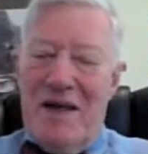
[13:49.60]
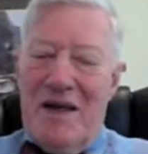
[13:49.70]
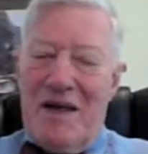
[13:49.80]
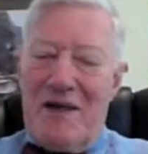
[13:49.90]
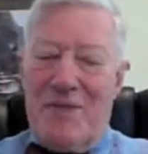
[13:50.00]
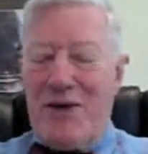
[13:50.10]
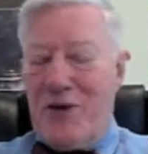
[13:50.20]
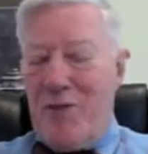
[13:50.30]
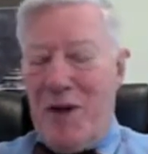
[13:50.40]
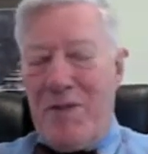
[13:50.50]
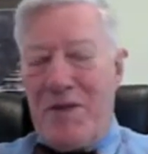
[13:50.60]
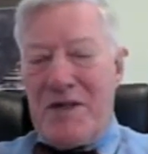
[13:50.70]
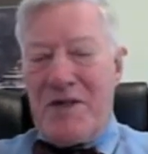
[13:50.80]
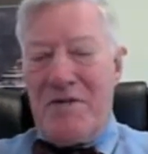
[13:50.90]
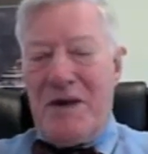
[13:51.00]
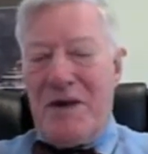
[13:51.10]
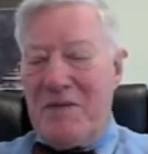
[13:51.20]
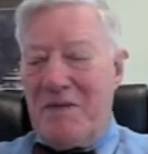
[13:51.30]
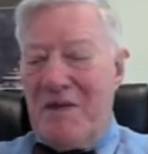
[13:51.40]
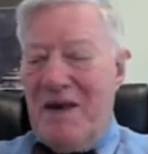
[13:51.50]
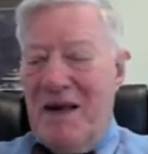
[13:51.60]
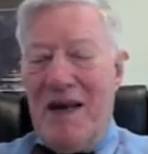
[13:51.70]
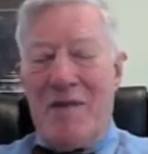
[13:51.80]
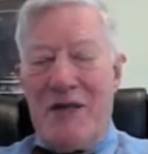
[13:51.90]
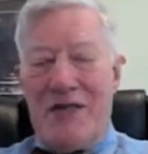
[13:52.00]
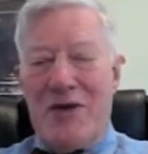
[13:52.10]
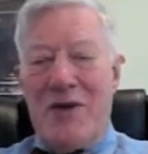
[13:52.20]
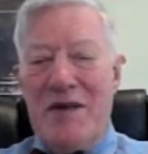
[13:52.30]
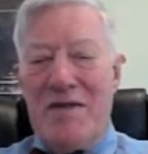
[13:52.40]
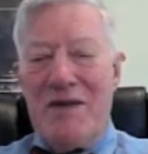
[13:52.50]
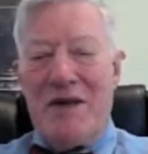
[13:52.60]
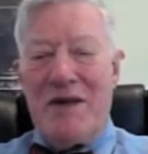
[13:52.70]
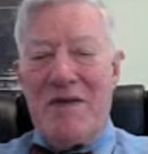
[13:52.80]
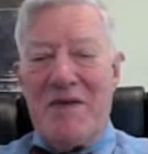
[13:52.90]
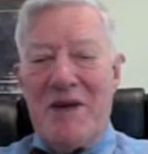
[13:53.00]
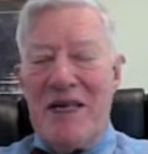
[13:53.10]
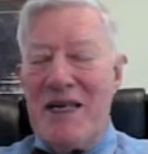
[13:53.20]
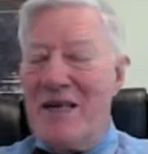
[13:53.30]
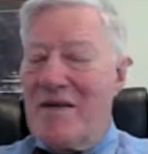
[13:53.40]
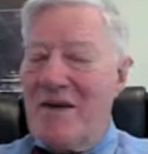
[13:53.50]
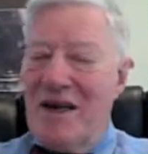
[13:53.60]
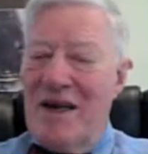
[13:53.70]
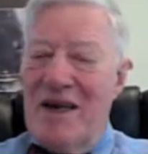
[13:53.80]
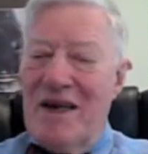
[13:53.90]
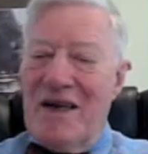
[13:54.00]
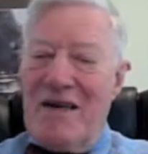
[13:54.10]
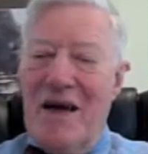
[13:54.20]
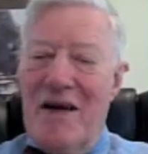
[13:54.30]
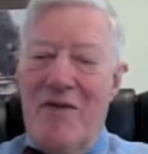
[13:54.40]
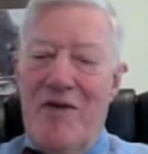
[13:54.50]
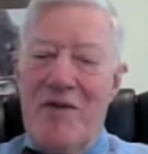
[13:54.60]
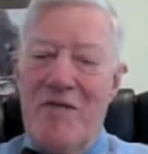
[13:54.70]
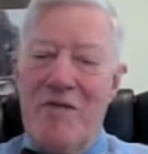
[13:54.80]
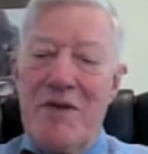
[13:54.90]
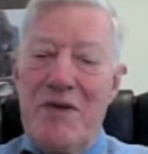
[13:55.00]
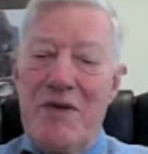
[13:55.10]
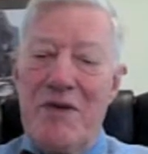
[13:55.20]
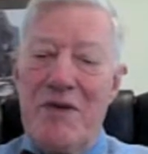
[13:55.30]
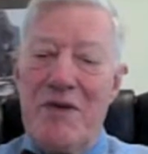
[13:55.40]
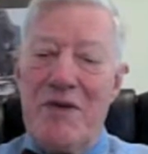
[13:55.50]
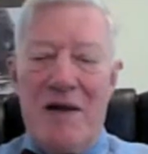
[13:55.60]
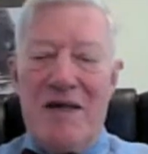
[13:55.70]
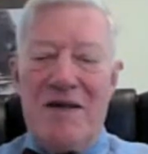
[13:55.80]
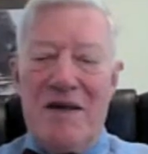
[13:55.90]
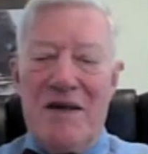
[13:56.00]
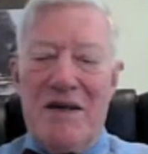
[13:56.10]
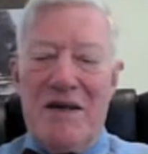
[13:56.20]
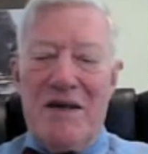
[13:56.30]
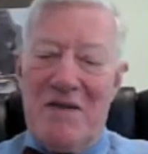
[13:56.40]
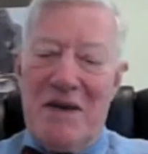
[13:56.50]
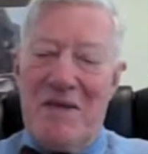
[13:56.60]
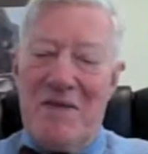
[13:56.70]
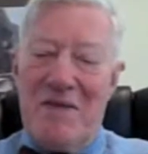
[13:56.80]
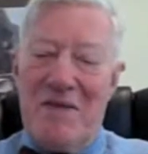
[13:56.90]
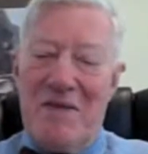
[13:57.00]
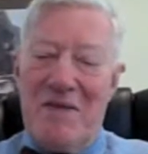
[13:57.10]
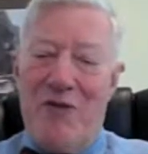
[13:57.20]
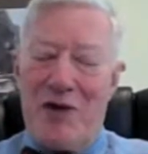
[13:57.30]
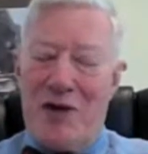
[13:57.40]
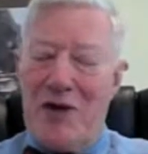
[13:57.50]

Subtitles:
special purpose elements to it. We need to have the museum element the function.